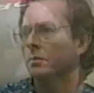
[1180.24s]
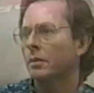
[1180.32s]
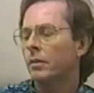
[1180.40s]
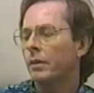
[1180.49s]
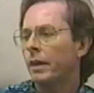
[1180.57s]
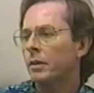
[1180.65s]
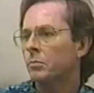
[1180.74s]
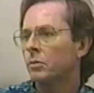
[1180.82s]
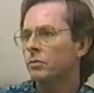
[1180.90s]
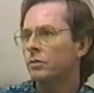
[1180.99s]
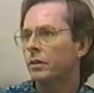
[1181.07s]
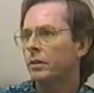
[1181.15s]
are
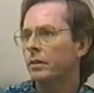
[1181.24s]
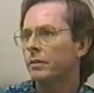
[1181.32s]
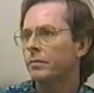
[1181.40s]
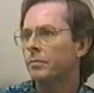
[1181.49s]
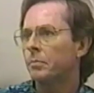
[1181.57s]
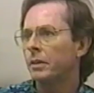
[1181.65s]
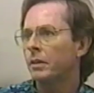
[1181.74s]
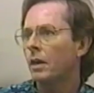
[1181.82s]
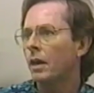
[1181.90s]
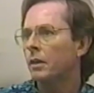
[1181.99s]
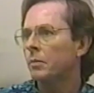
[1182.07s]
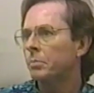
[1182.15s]
animals that have been
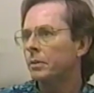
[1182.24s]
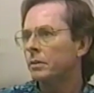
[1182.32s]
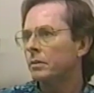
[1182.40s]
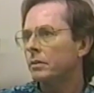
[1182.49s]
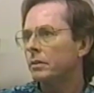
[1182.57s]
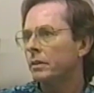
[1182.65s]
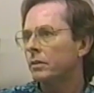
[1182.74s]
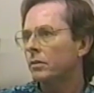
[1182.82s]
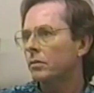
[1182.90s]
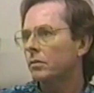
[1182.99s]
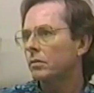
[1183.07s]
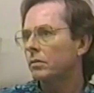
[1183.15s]
caught up in, in
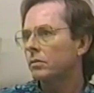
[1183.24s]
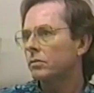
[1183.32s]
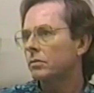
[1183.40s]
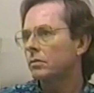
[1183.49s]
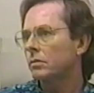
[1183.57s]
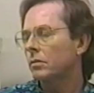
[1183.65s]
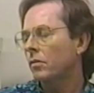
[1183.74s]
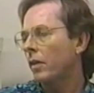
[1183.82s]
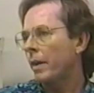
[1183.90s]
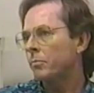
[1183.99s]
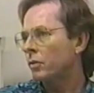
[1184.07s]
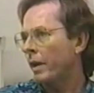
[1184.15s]

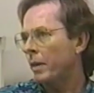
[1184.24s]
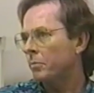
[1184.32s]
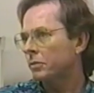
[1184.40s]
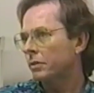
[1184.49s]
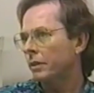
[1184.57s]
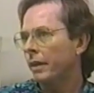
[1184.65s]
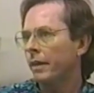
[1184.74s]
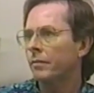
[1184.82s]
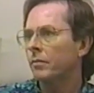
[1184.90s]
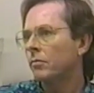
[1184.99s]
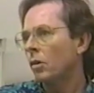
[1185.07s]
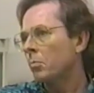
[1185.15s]
crab traps that have
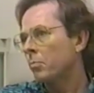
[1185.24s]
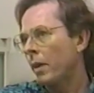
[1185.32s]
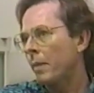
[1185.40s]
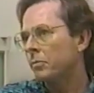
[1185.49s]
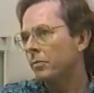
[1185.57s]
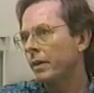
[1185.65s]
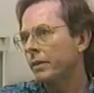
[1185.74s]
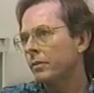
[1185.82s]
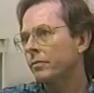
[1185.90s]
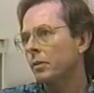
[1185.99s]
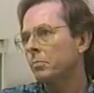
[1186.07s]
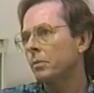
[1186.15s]
a rope wrapped around
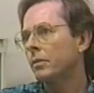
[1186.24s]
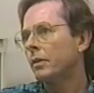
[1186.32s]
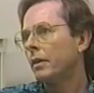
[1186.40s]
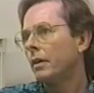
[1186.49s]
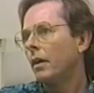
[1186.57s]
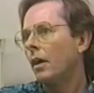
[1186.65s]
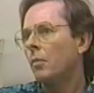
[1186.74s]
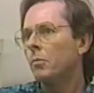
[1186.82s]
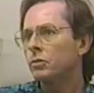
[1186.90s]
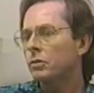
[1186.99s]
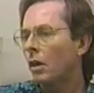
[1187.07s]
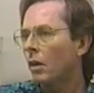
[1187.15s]
their flipper.
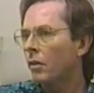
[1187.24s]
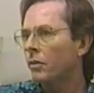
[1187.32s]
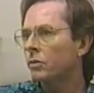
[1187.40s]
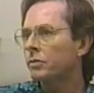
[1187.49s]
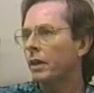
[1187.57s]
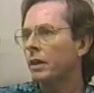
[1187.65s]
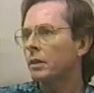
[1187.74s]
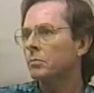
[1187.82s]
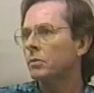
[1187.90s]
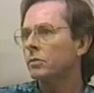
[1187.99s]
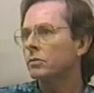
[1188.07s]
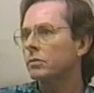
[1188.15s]
Almost all those
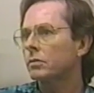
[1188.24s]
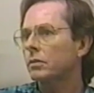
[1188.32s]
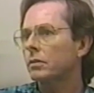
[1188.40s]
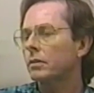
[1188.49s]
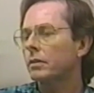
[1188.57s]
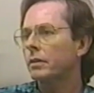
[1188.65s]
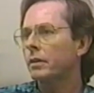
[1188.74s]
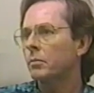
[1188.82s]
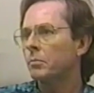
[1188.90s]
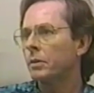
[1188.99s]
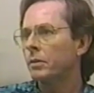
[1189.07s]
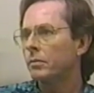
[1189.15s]
animals
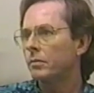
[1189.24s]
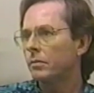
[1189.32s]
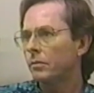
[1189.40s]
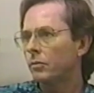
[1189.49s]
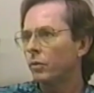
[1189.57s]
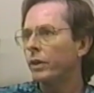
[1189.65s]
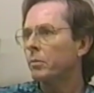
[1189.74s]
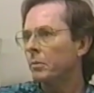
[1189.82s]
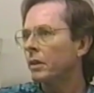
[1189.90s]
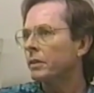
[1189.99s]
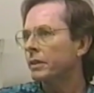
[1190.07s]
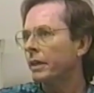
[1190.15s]
can be
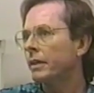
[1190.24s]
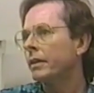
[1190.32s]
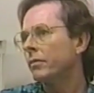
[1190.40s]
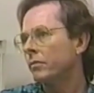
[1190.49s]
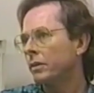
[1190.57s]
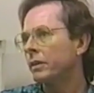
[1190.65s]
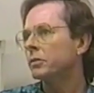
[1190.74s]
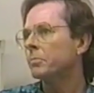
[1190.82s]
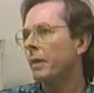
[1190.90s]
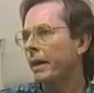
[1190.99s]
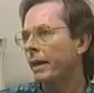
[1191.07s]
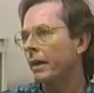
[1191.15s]
rehabilitated and released
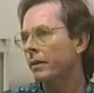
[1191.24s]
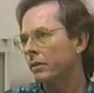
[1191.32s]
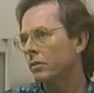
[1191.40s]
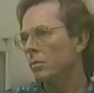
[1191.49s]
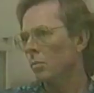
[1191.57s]
back out into the